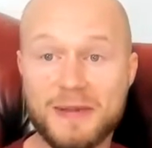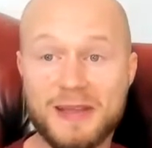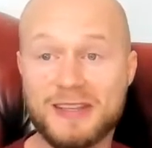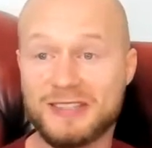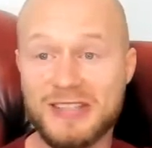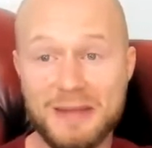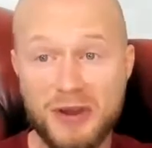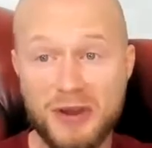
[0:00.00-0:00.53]
because
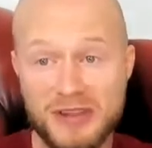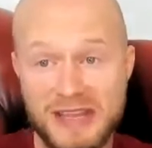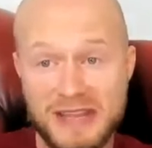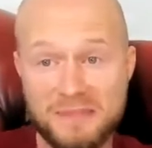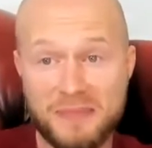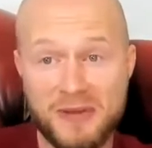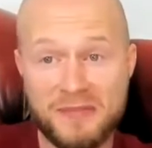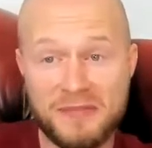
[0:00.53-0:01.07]
I'm not
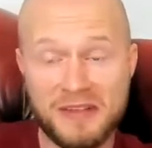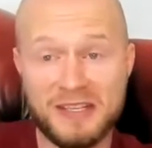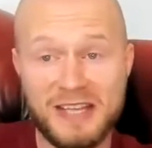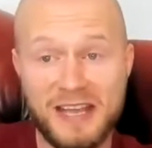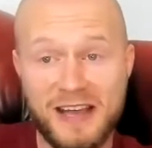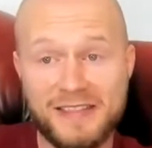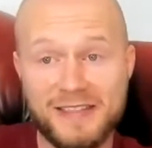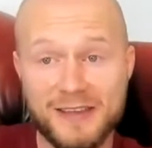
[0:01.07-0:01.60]
eating perfectly
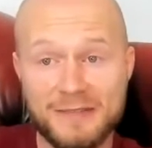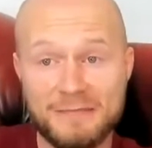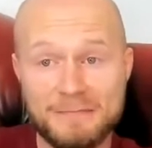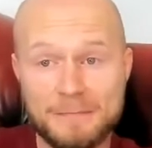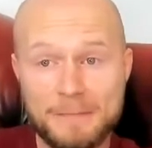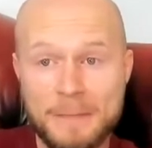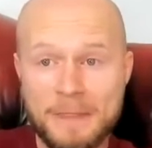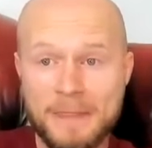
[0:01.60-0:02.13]
either.
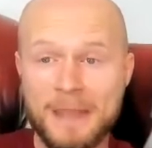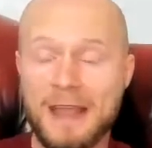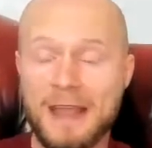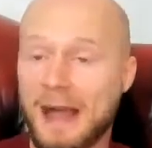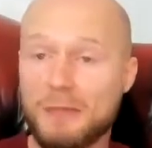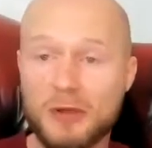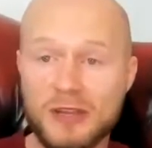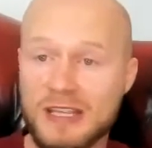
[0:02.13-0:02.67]

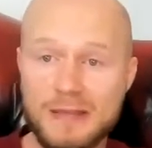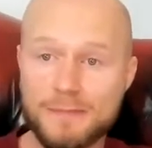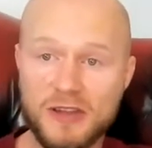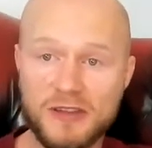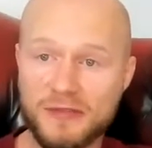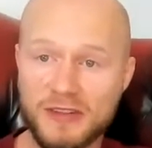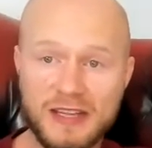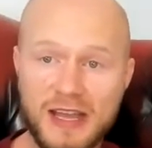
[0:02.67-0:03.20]
I'm not eating
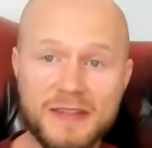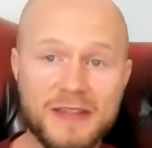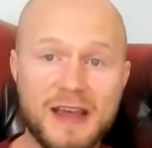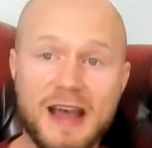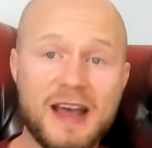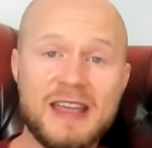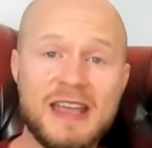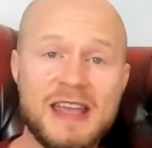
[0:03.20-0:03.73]
perfectly either.
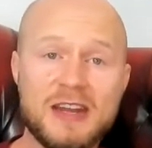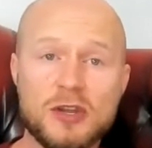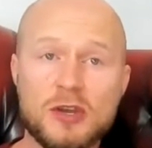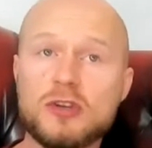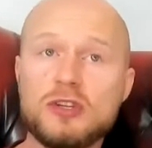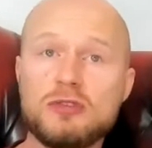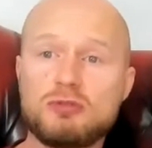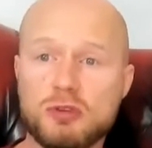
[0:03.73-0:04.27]
I ain't
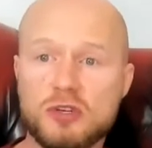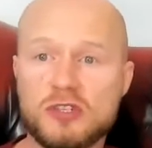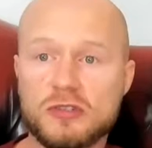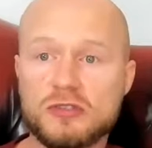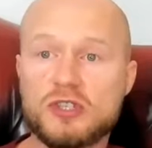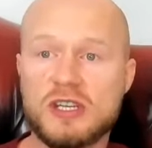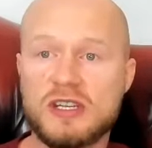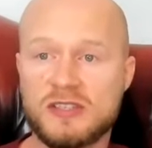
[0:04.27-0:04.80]
no
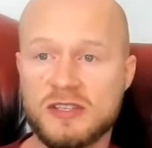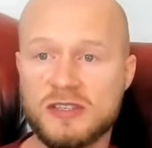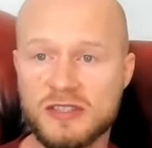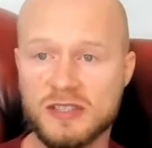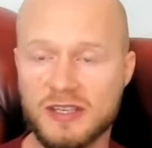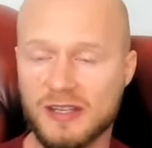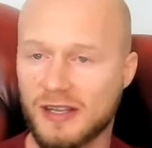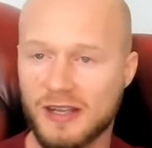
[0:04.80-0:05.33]
nutritional
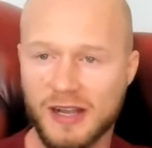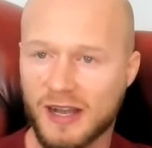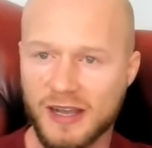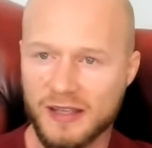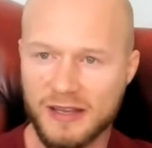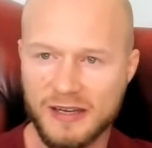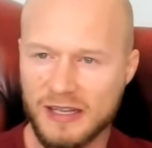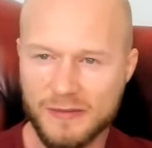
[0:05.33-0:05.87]
Jesus. I
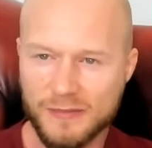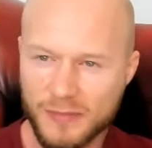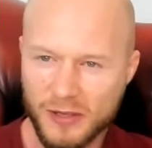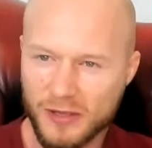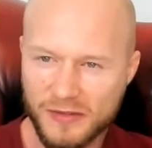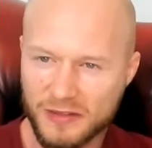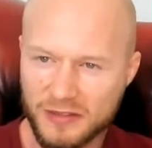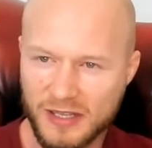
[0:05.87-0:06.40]
ain't eating
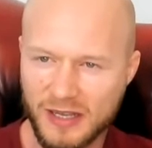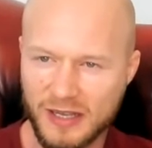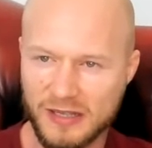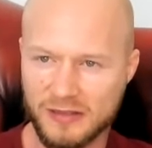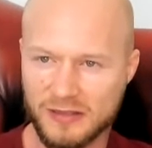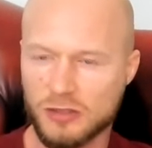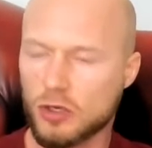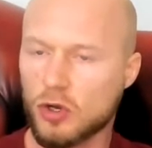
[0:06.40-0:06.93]
perfectly
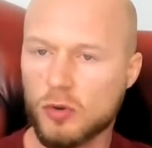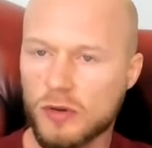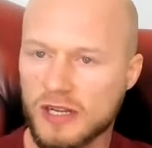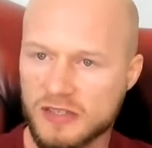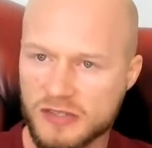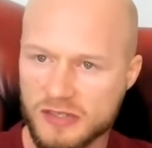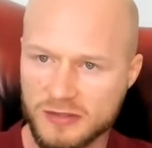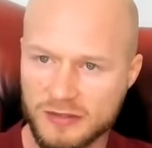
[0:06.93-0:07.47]
either. No one
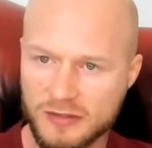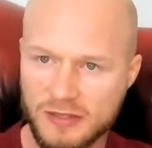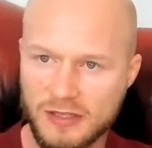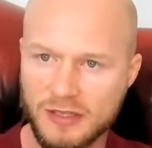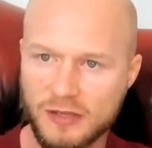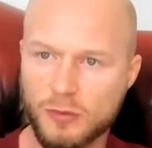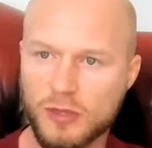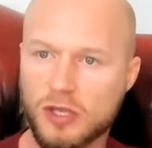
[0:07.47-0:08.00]
is.
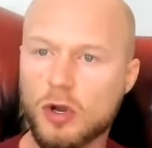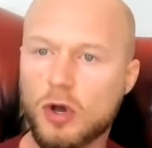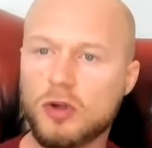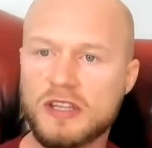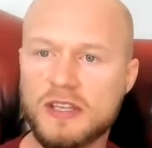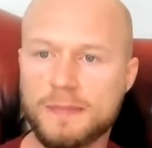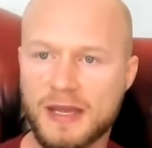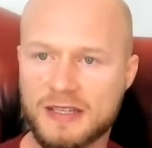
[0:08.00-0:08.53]
We can
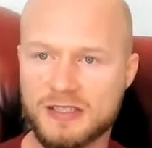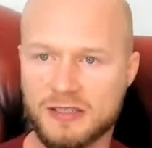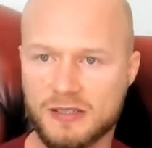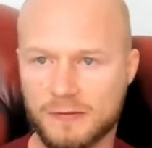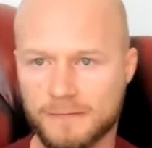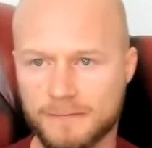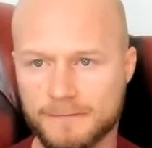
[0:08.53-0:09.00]
all eat better,